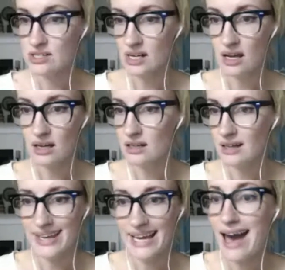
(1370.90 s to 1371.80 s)
like
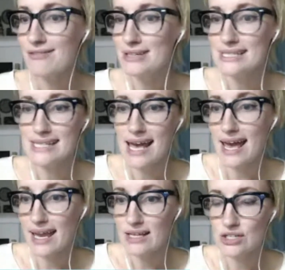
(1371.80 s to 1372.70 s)
half a day
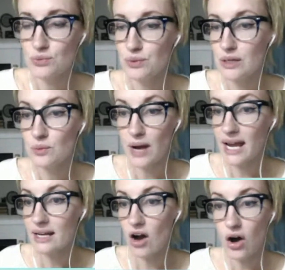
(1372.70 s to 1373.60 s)
to rewrite
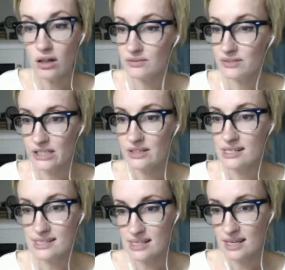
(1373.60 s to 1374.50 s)
all of Leary's
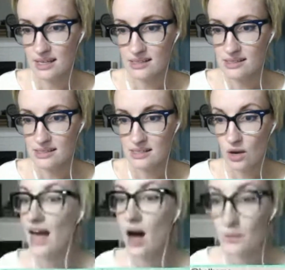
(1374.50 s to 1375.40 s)
scenes
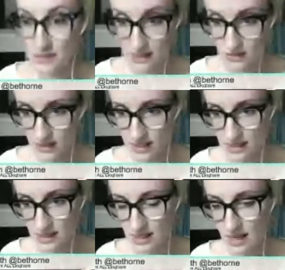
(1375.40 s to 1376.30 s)
without Mrs.
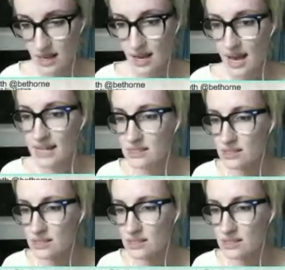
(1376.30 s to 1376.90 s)
Fitz. And so you